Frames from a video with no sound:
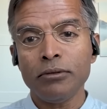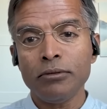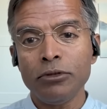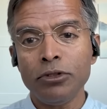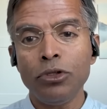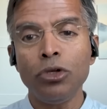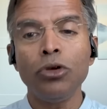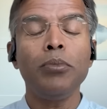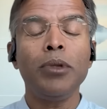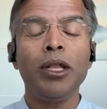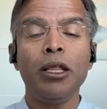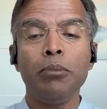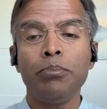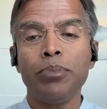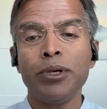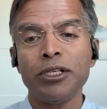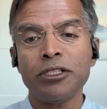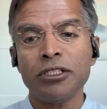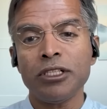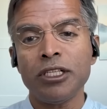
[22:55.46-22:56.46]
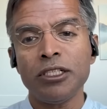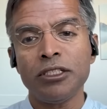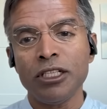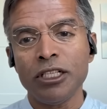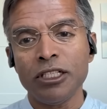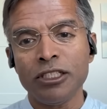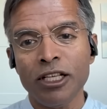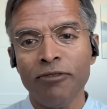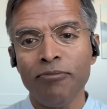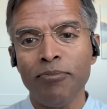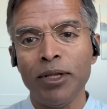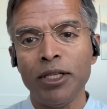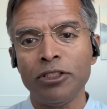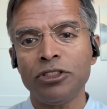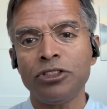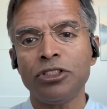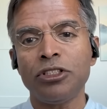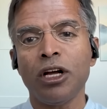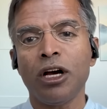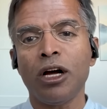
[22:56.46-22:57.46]
Too many businesses have been
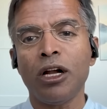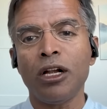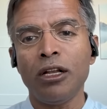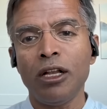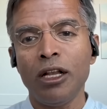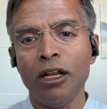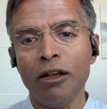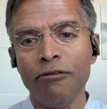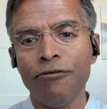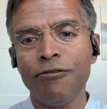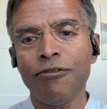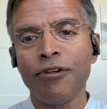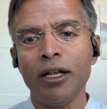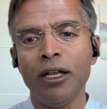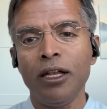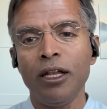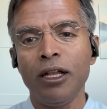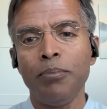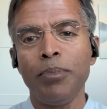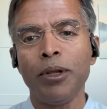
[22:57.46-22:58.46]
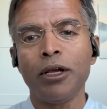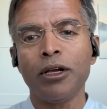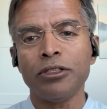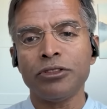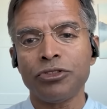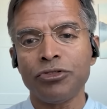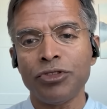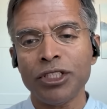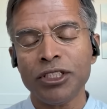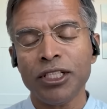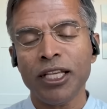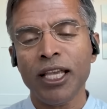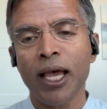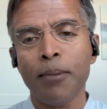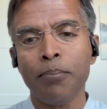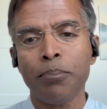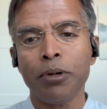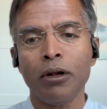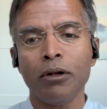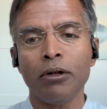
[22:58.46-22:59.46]
started and funded because risk
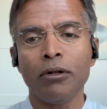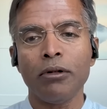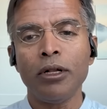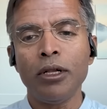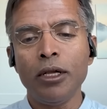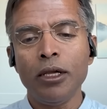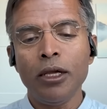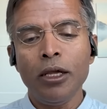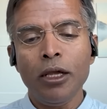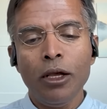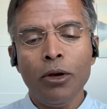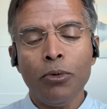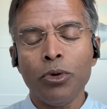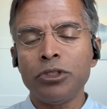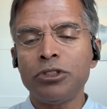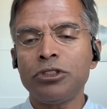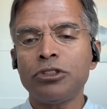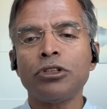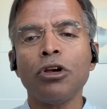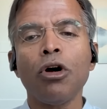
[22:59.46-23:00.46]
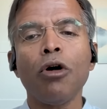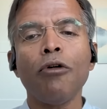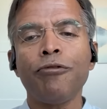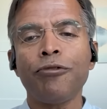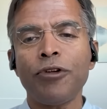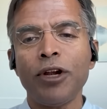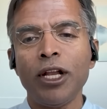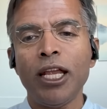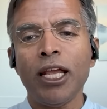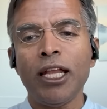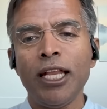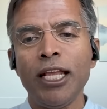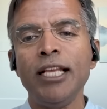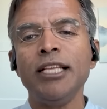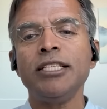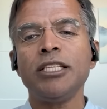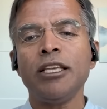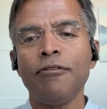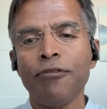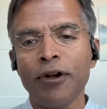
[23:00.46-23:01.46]
capital was so free and
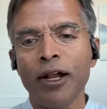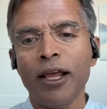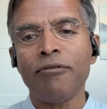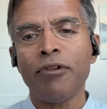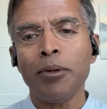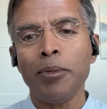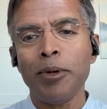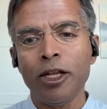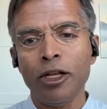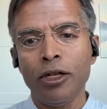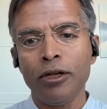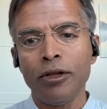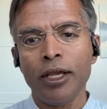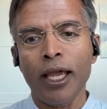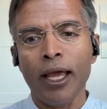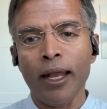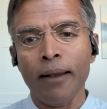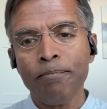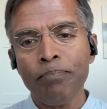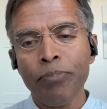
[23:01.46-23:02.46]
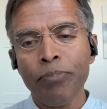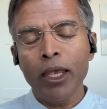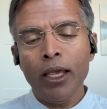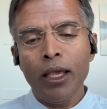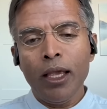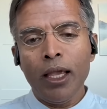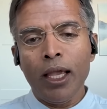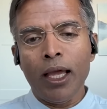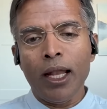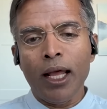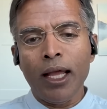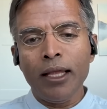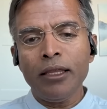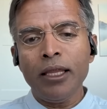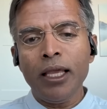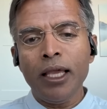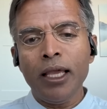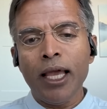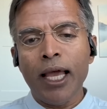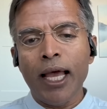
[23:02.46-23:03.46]
easy for everybody to get. And I
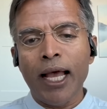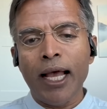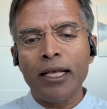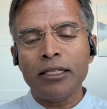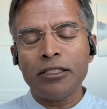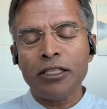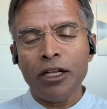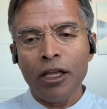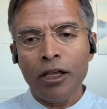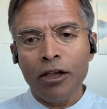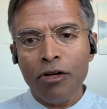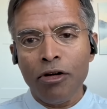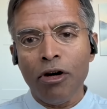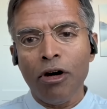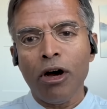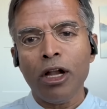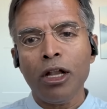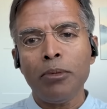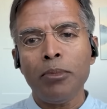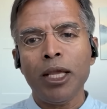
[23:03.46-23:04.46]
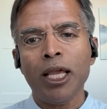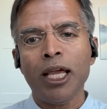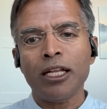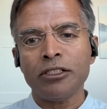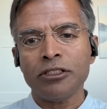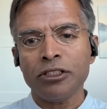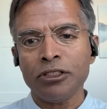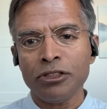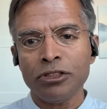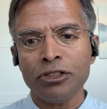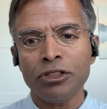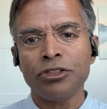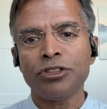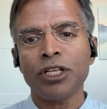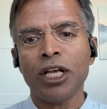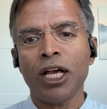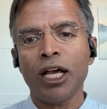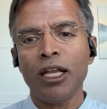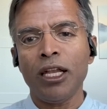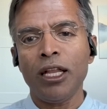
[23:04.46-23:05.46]
think as an economy and as a
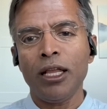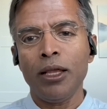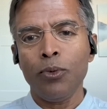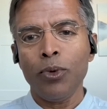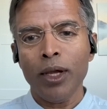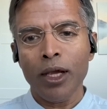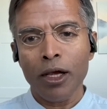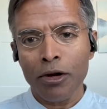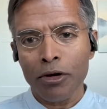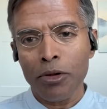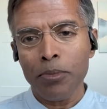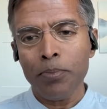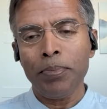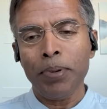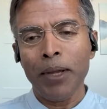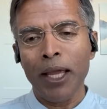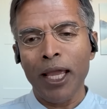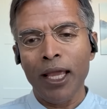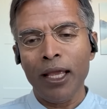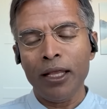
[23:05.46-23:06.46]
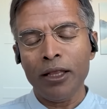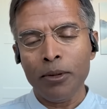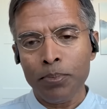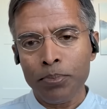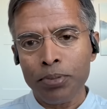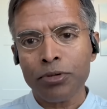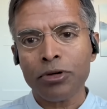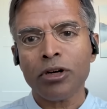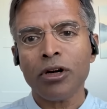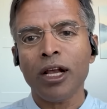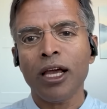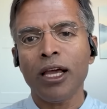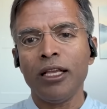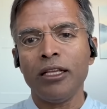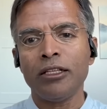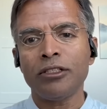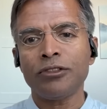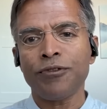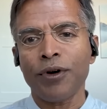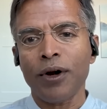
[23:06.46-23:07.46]
society, we are going to pay the
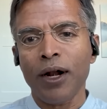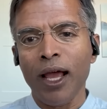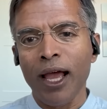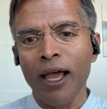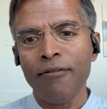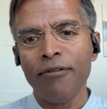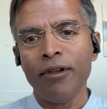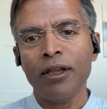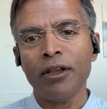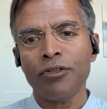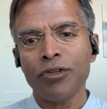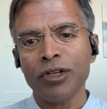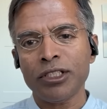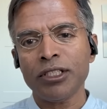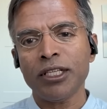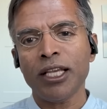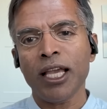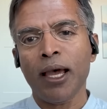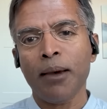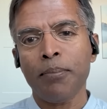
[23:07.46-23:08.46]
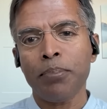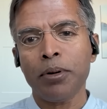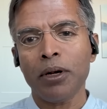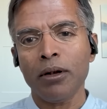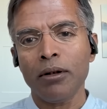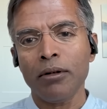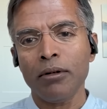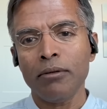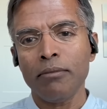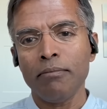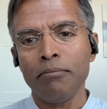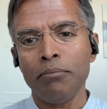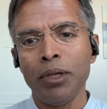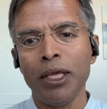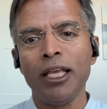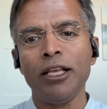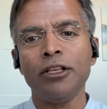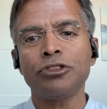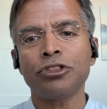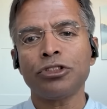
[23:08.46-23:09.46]
price for having risk capital
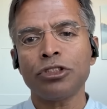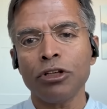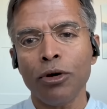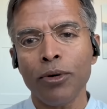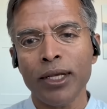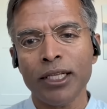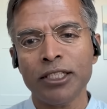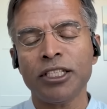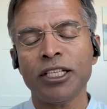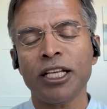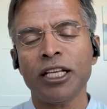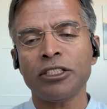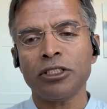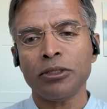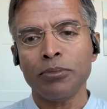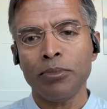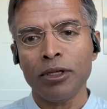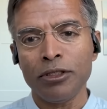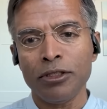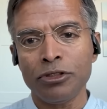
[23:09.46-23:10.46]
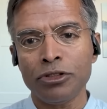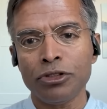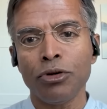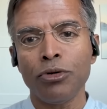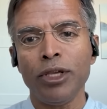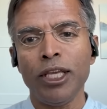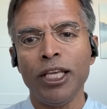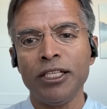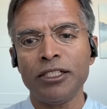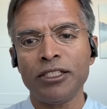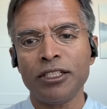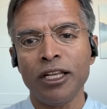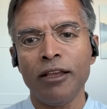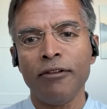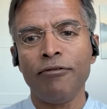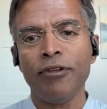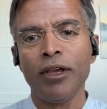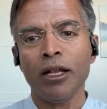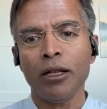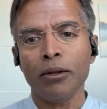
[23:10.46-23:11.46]
being so accessible and so easily
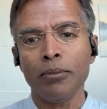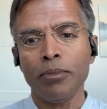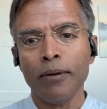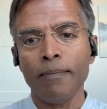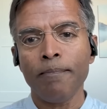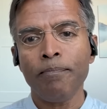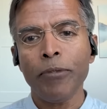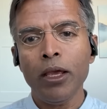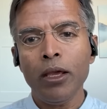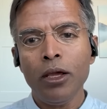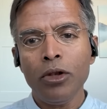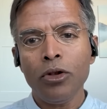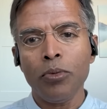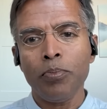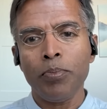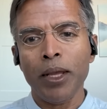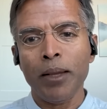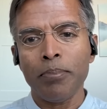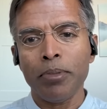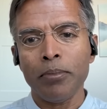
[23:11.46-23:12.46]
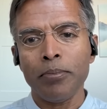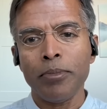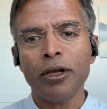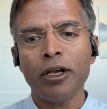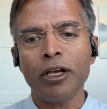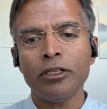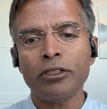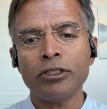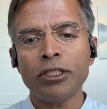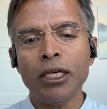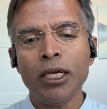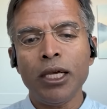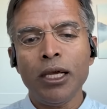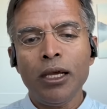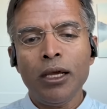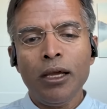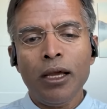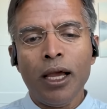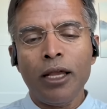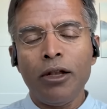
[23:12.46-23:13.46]
available to people. Because
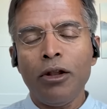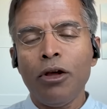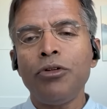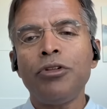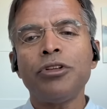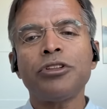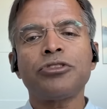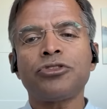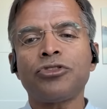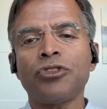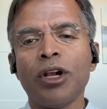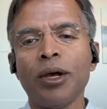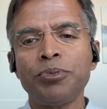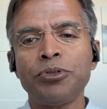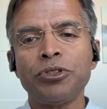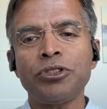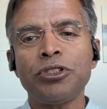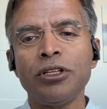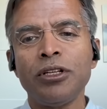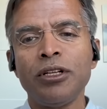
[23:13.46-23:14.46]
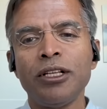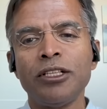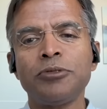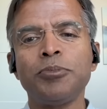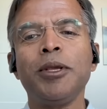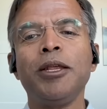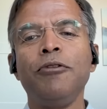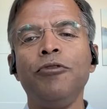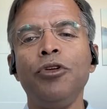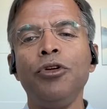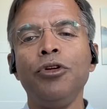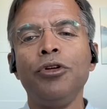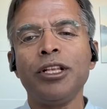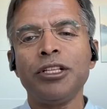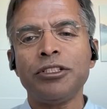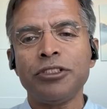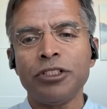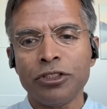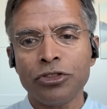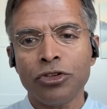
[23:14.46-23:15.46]
I know disruption has been viewed
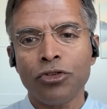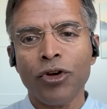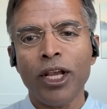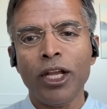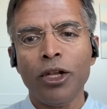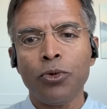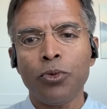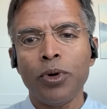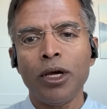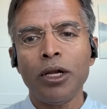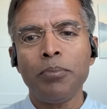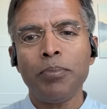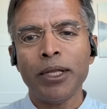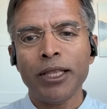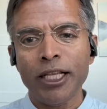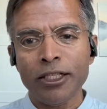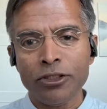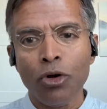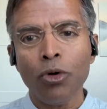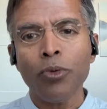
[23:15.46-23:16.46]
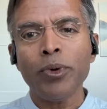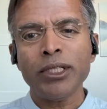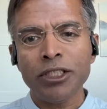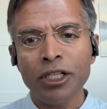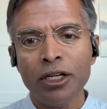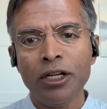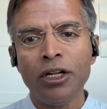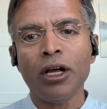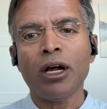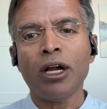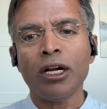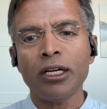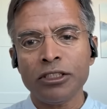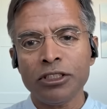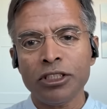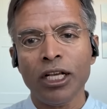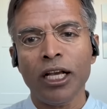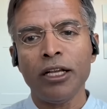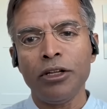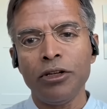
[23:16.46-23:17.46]
as this great word, but there's always a dark
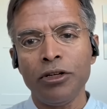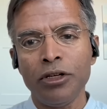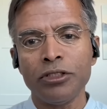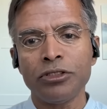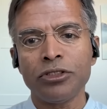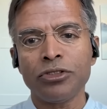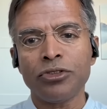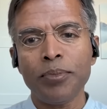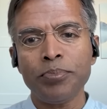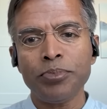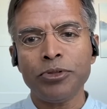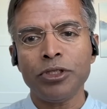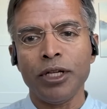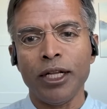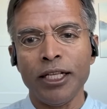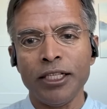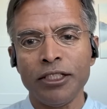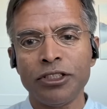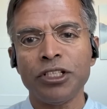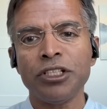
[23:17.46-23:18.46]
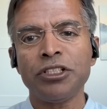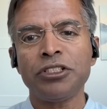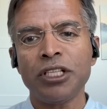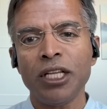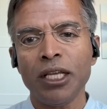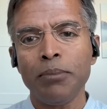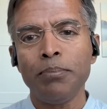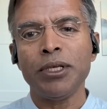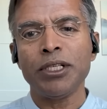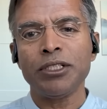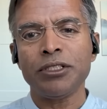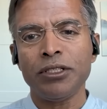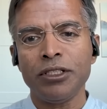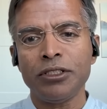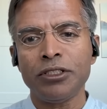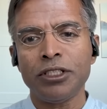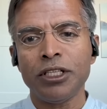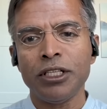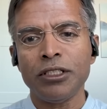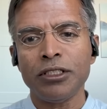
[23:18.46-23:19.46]
side to disruption. Existing
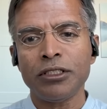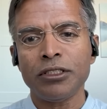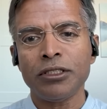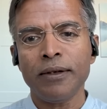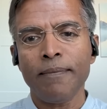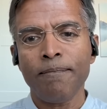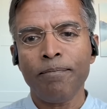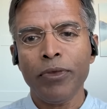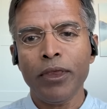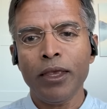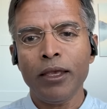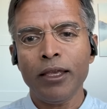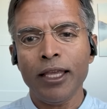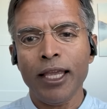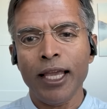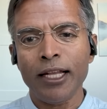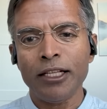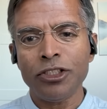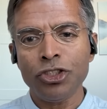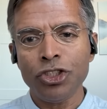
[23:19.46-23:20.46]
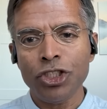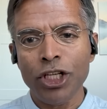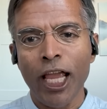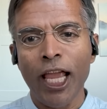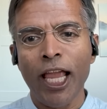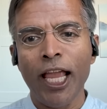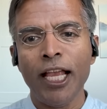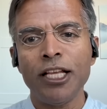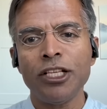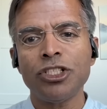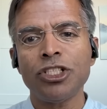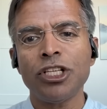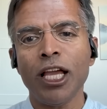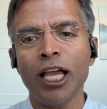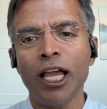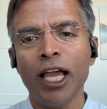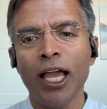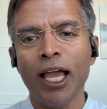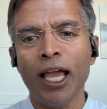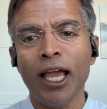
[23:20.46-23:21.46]
businesses get changed
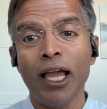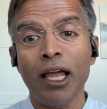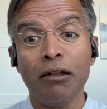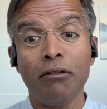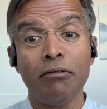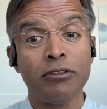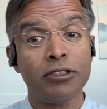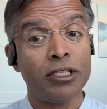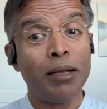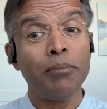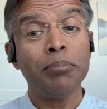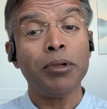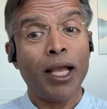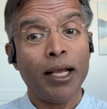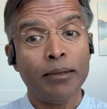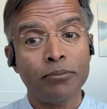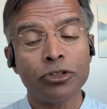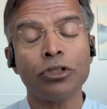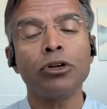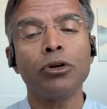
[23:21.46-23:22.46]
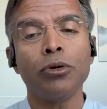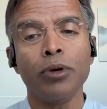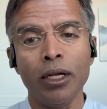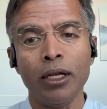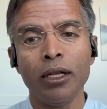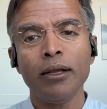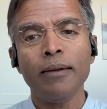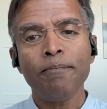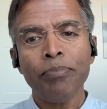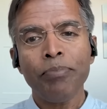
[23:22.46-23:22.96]
and sometimes ruined.